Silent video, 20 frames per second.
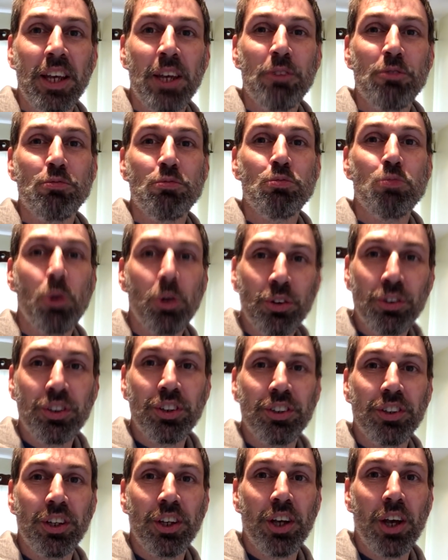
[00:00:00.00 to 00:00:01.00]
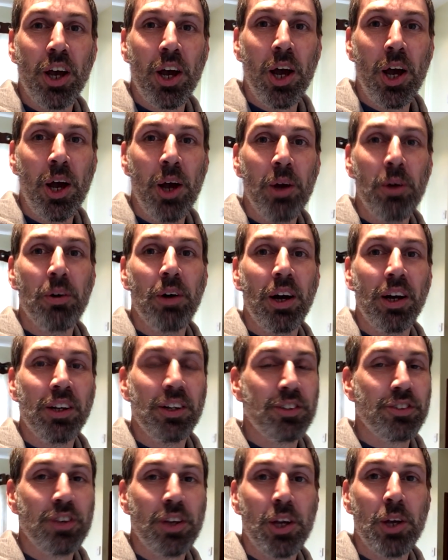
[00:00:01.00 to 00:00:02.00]
it wanted to go, and I
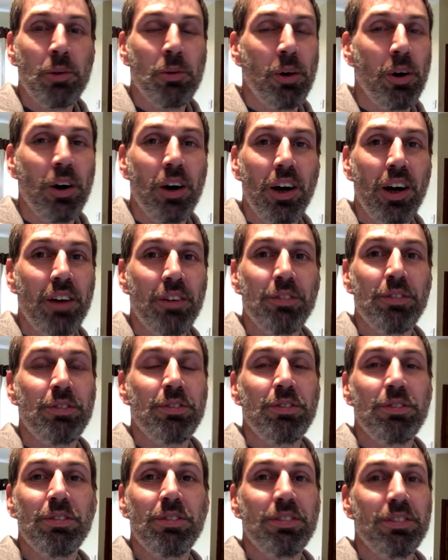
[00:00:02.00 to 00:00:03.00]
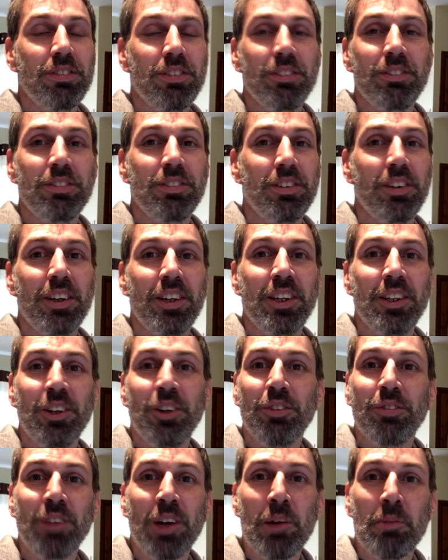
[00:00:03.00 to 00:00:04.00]
tell you what, I've fucking
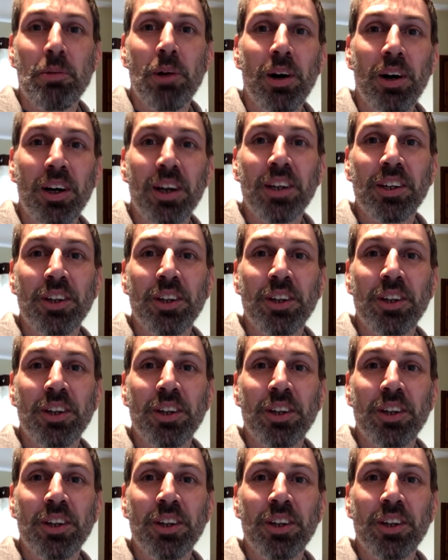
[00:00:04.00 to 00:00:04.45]
loved that bike.